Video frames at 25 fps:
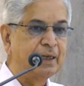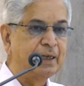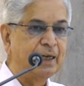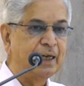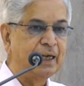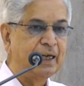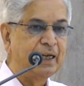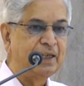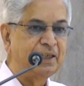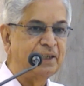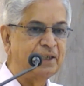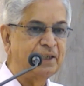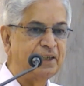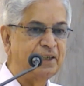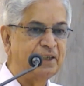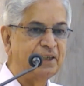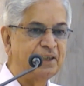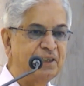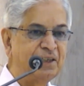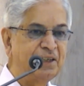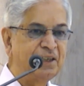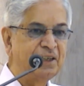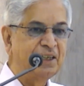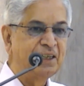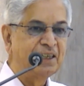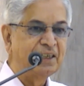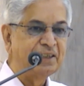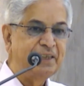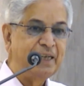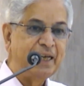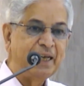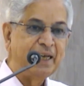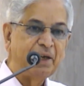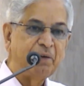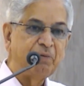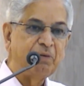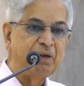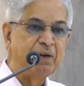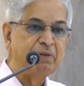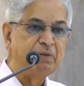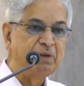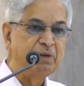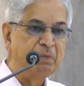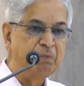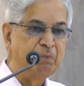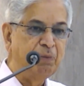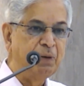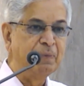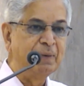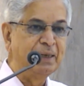and there we have
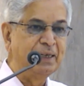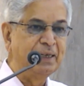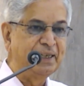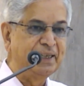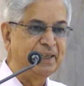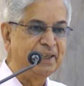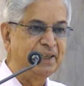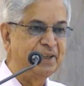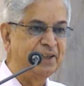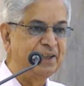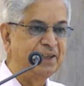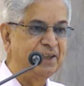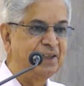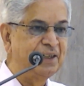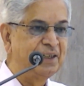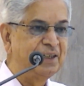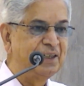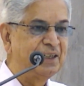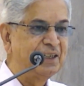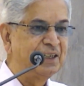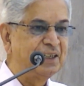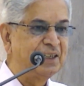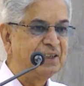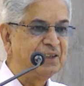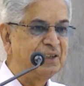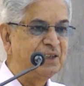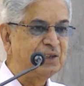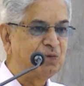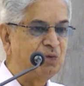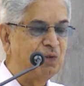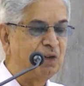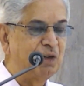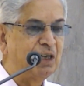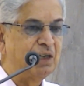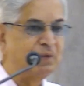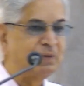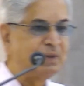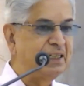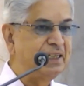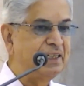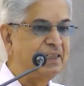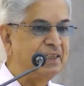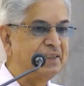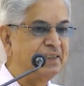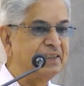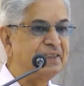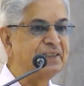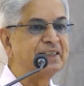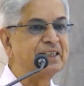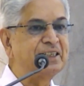implemented. That's one of the
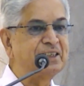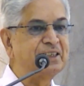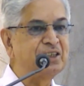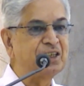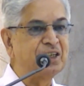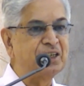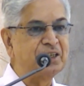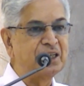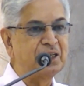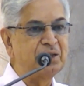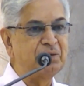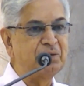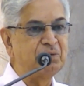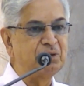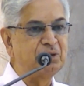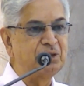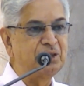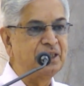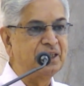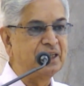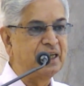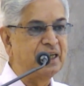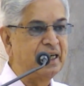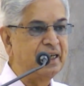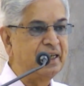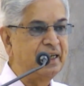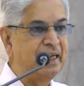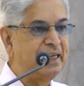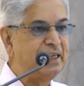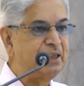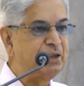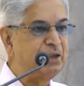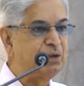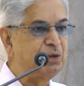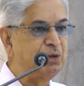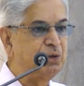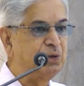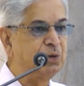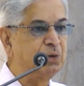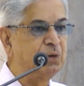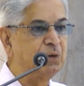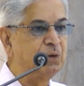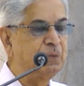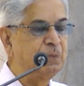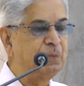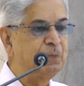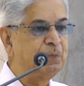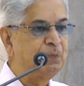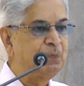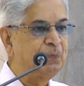reasons I thought I would highlight to
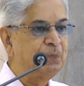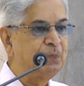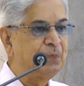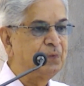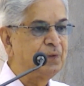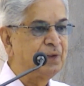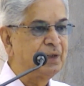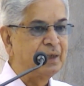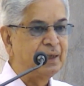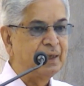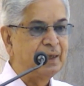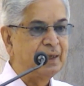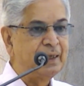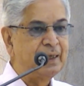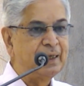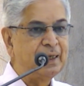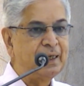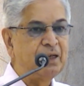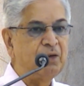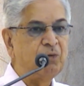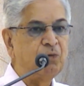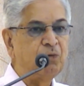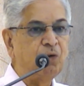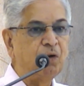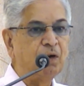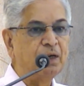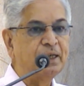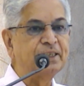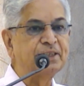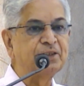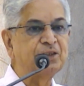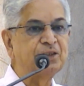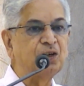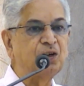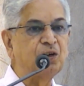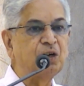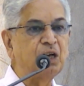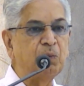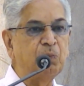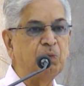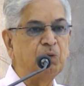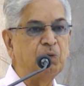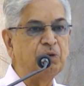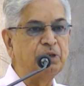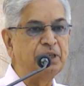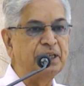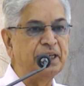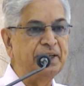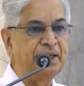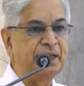you really what is all
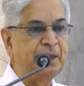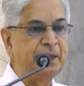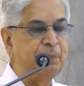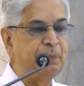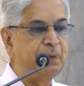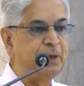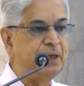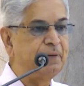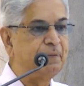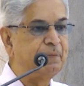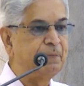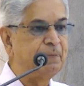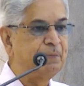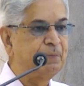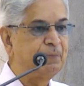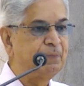about NEP,